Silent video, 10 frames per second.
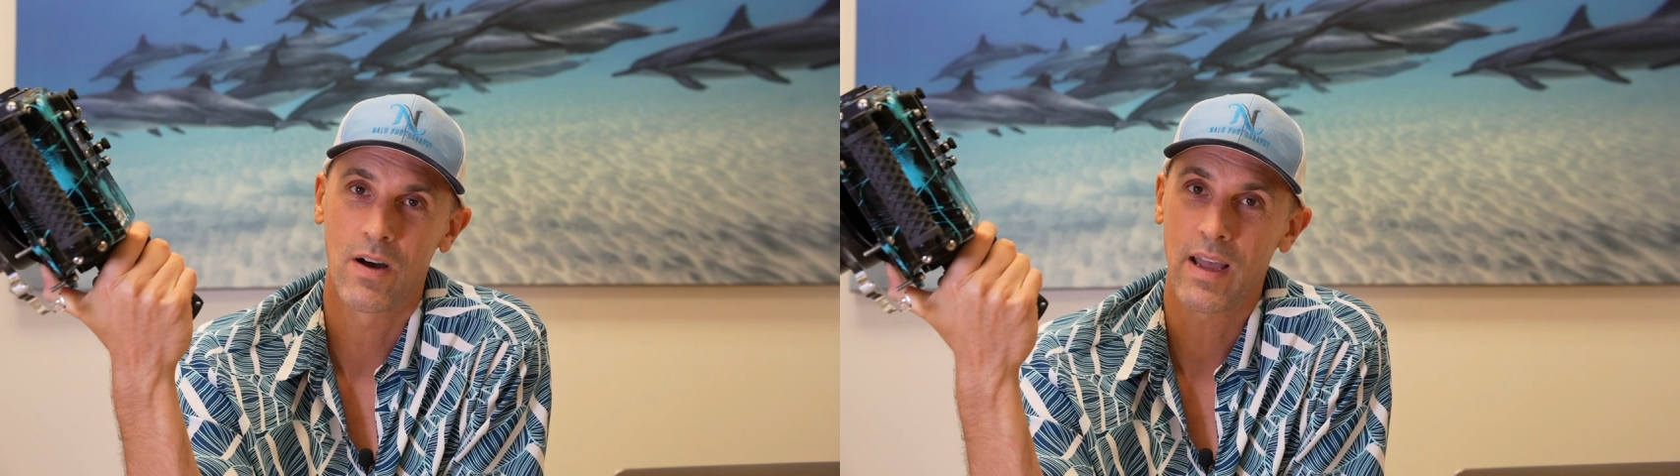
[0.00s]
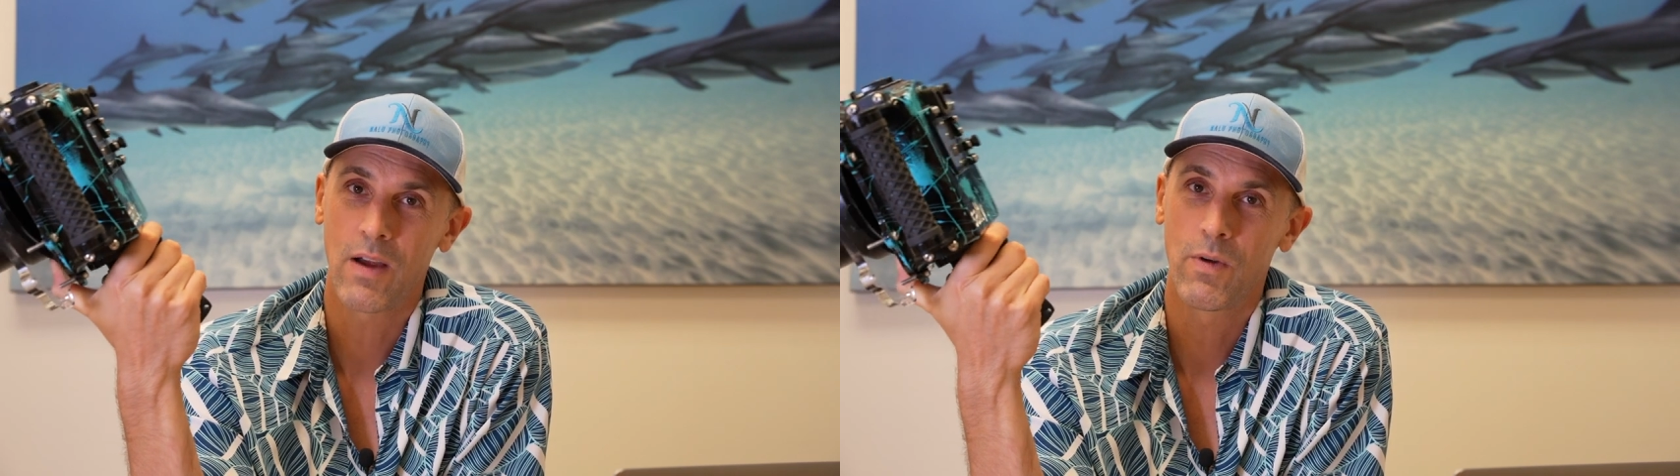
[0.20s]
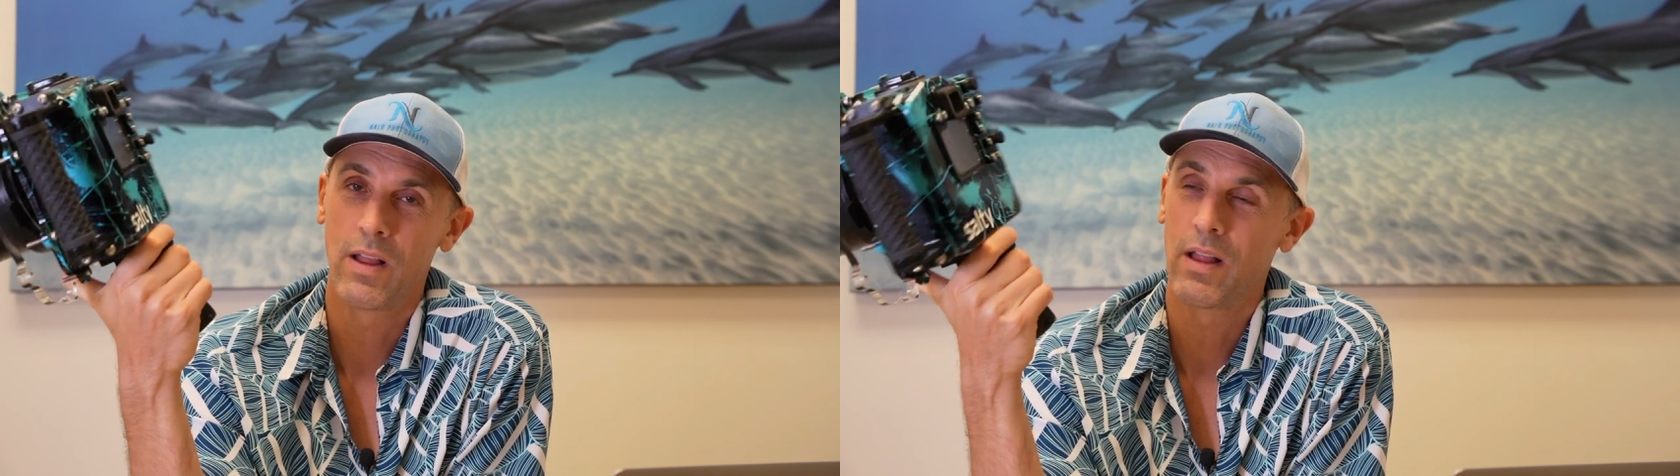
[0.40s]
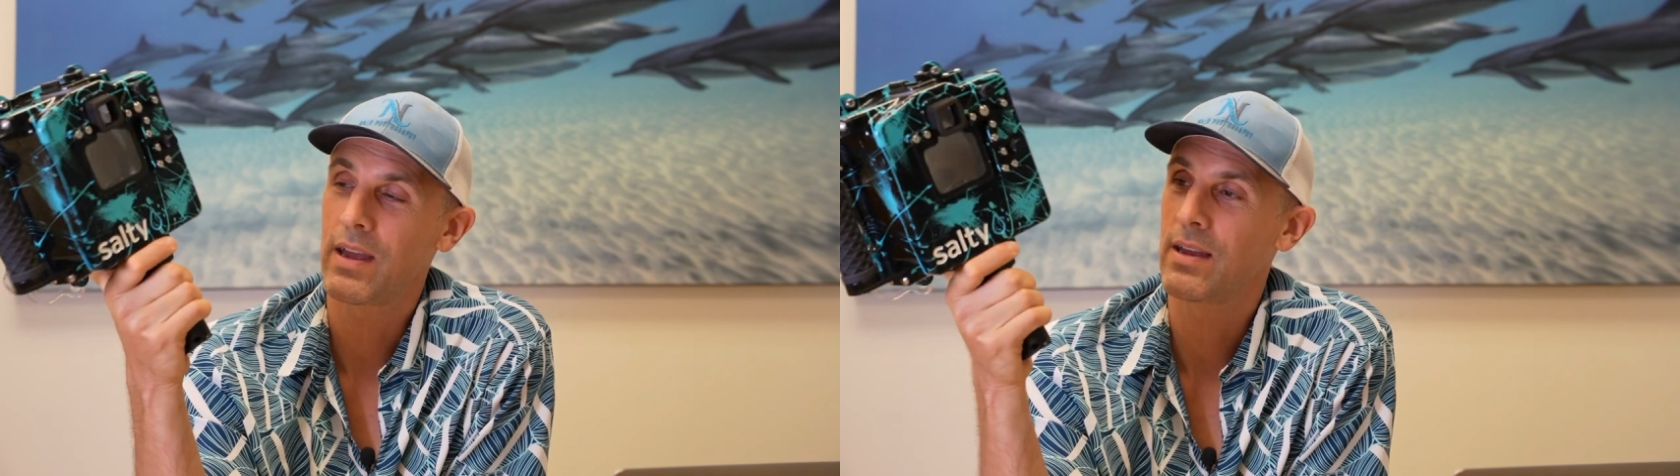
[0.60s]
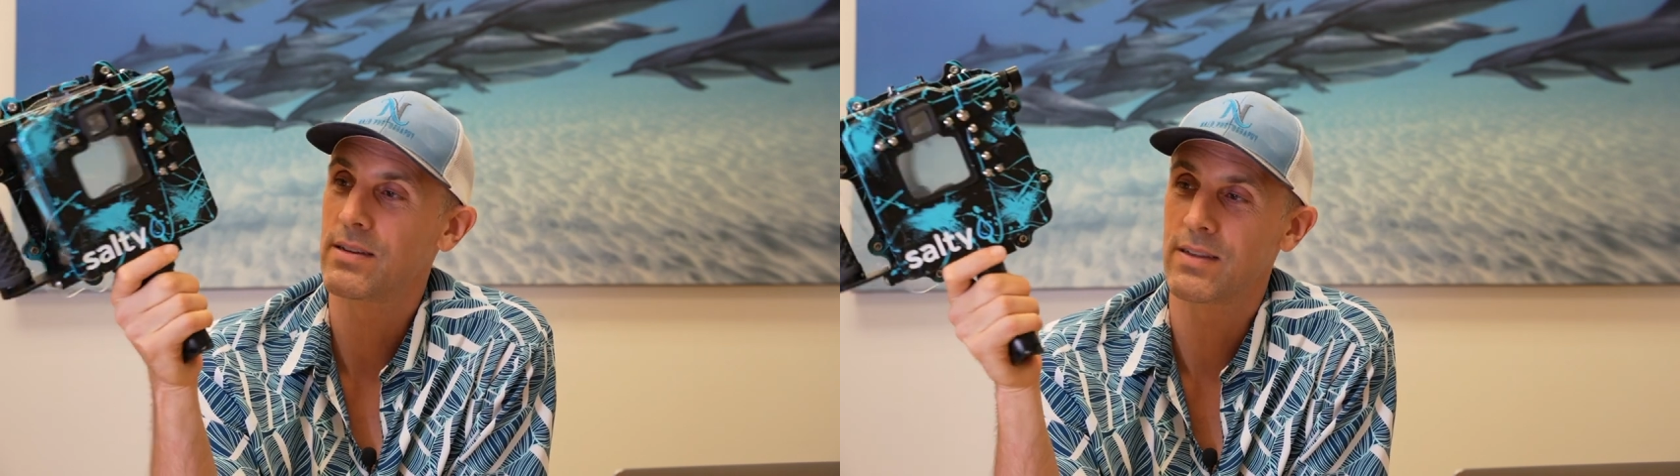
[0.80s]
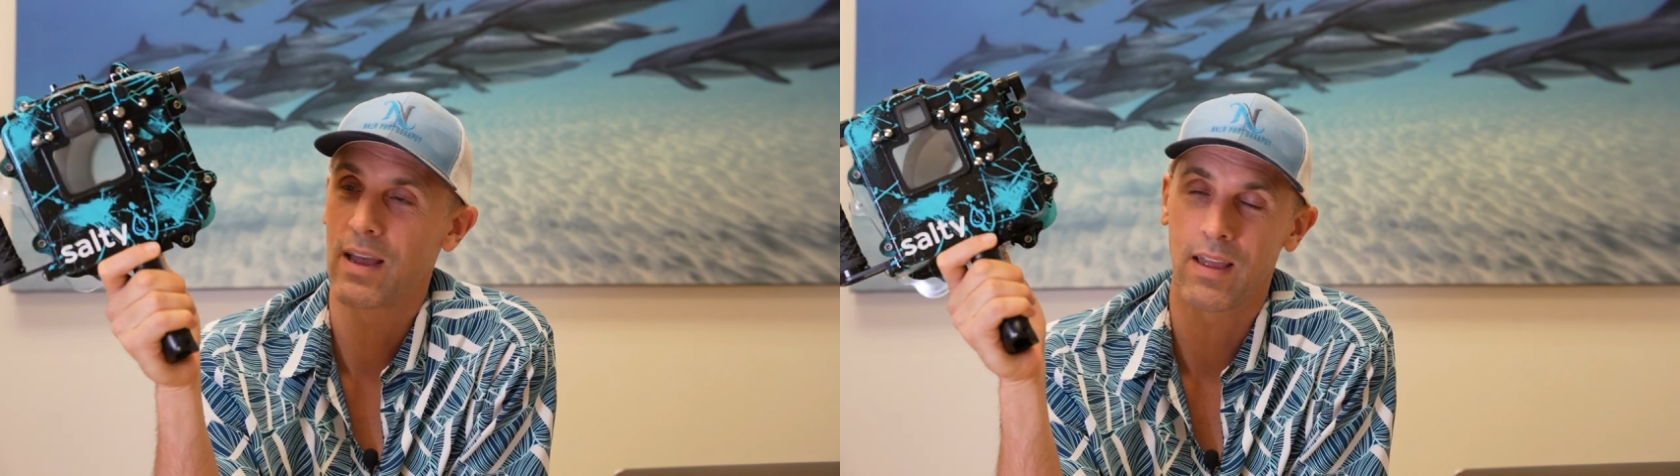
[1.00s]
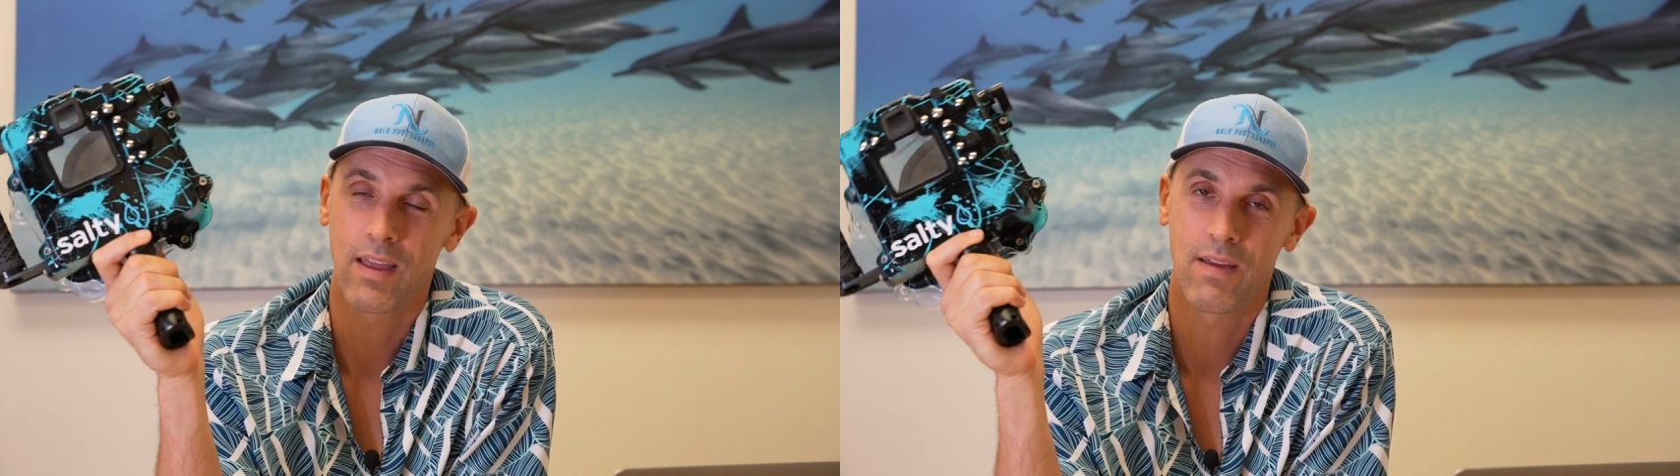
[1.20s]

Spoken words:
I got really lucky because like